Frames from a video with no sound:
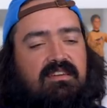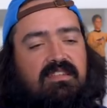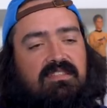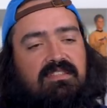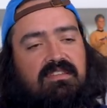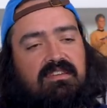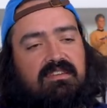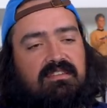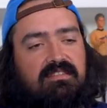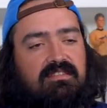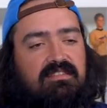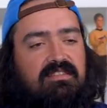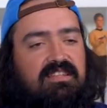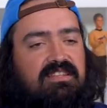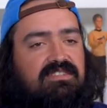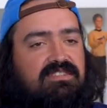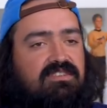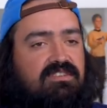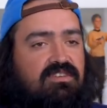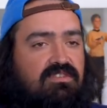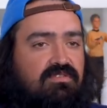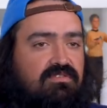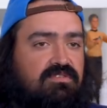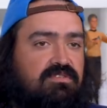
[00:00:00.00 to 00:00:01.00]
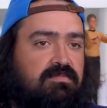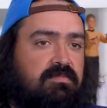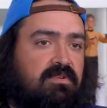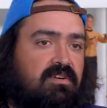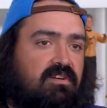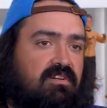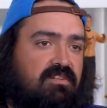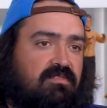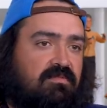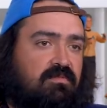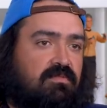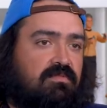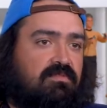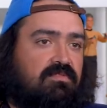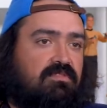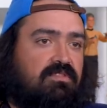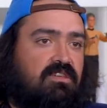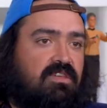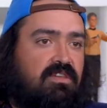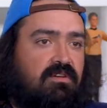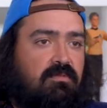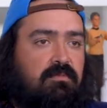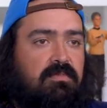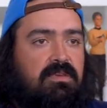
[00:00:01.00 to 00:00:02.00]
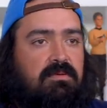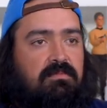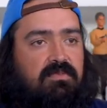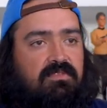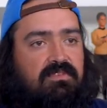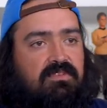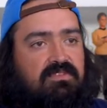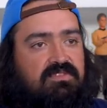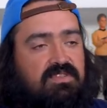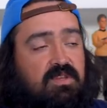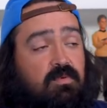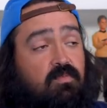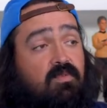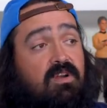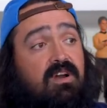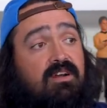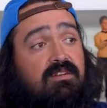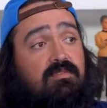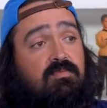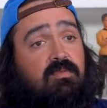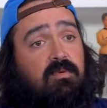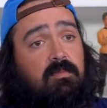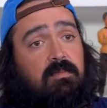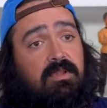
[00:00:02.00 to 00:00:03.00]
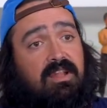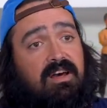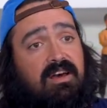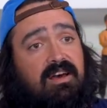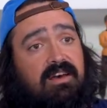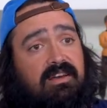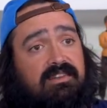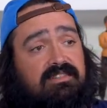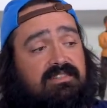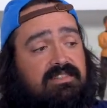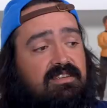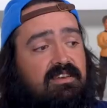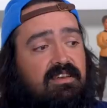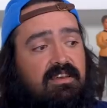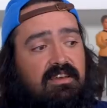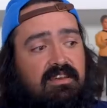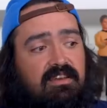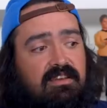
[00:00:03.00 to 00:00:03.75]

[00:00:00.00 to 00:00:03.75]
I think that's a huge part of, you know, people using rock wool blocks